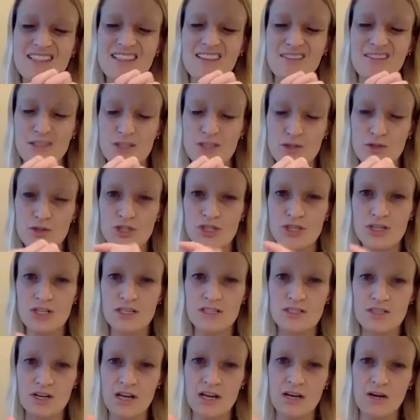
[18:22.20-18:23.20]
of suture
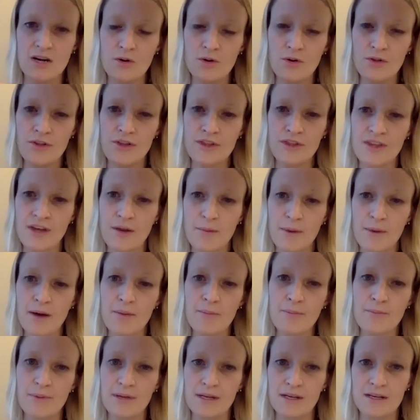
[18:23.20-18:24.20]
to try to hold the thumb
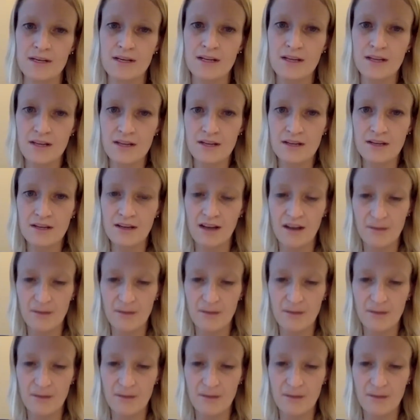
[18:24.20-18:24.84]
up. And I've